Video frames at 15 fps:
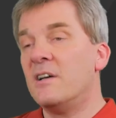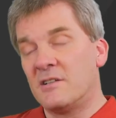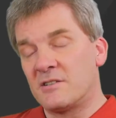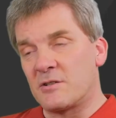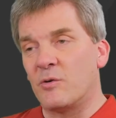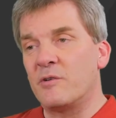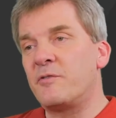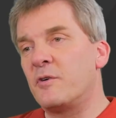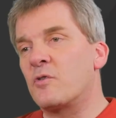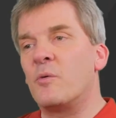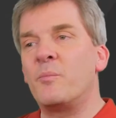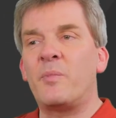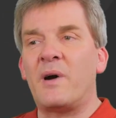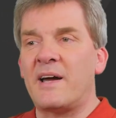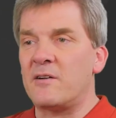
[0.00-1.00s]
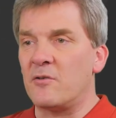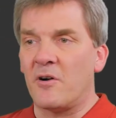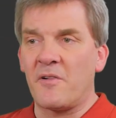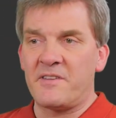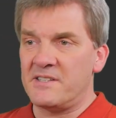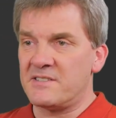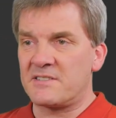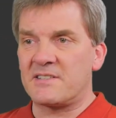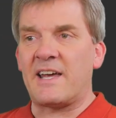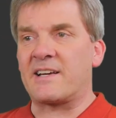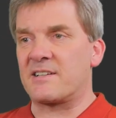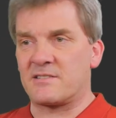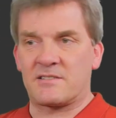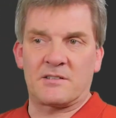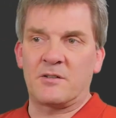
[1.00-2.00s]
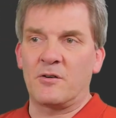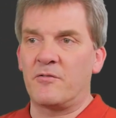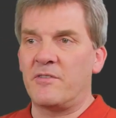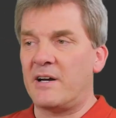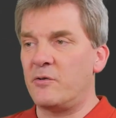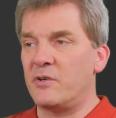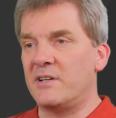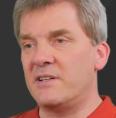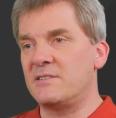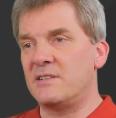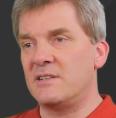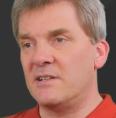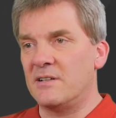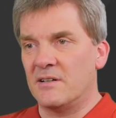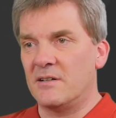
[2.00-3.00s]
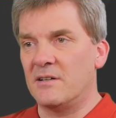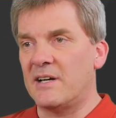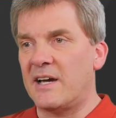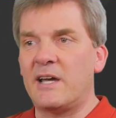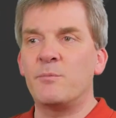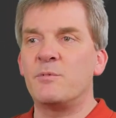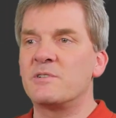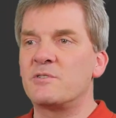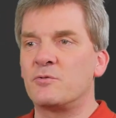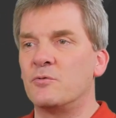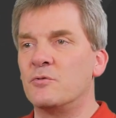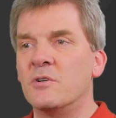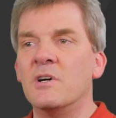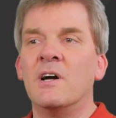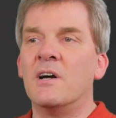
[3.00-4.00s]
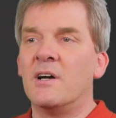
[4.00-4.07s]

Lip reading: So if you combine all these stacks, you're very easy able to